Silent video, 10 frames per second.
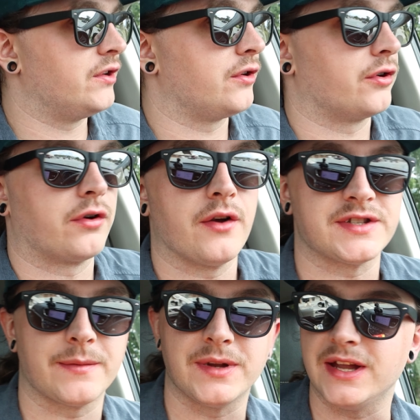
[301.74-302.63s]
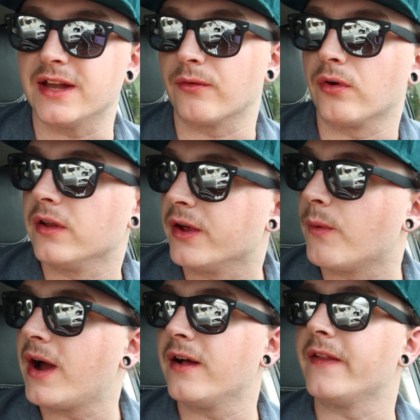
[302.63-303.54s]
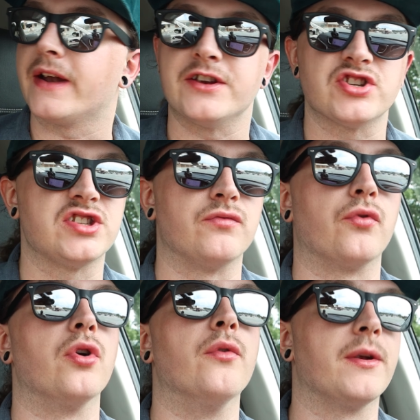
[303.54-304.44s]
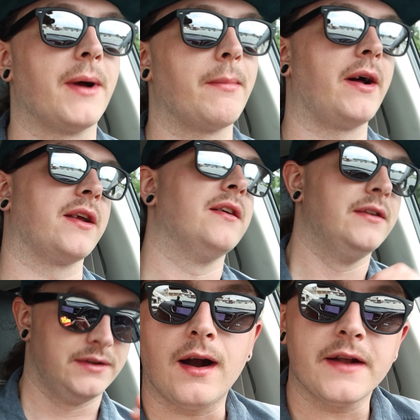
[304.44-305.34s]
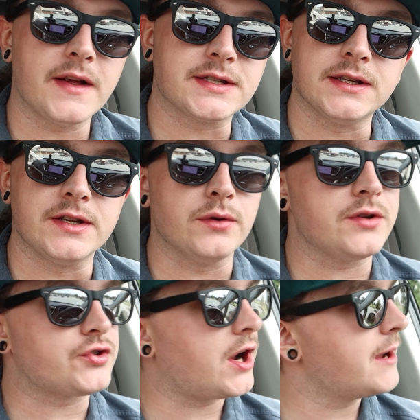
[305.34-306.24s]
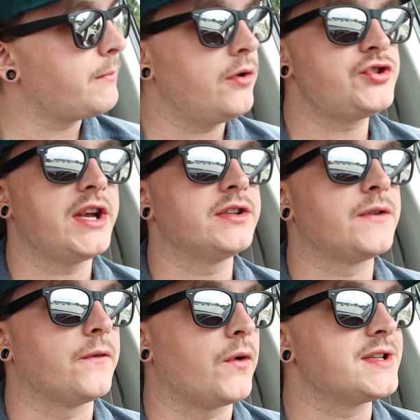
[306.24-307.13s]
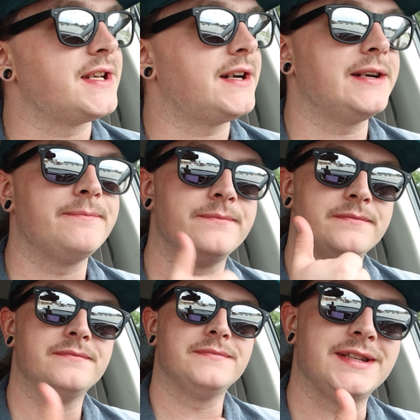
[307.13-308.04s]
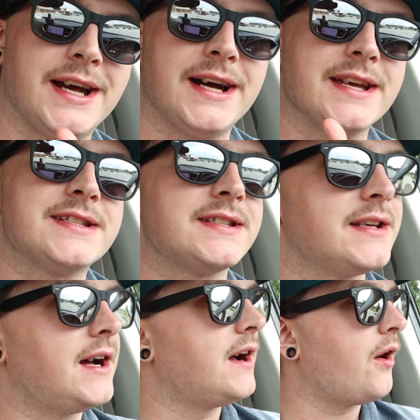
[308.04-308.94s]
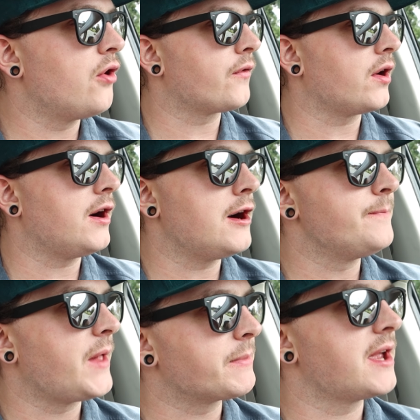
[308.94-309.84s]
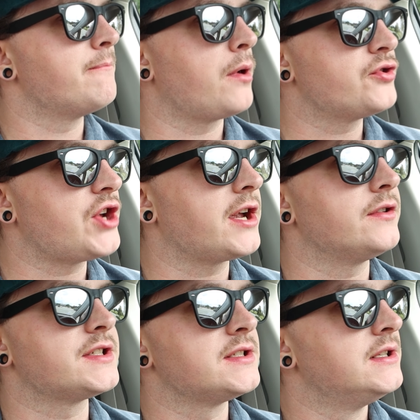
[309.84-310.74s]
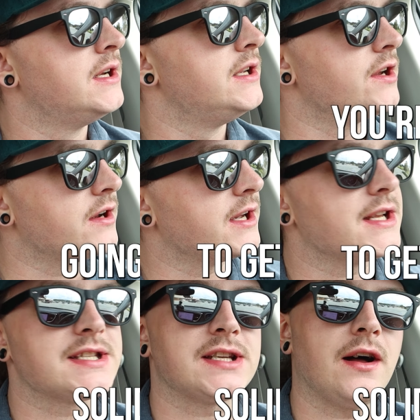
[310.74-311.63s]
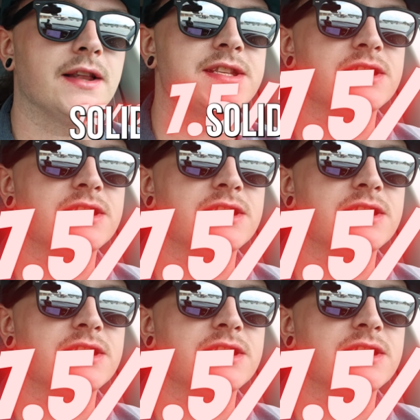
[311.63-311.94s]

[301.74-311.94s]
a little gross. I've been eating really well and then I just ruined my body. All right, that's gonna do it. Trying Bojangles for the first time. Nice. Overall, I'm giving Bojangles, you're gonna get a solid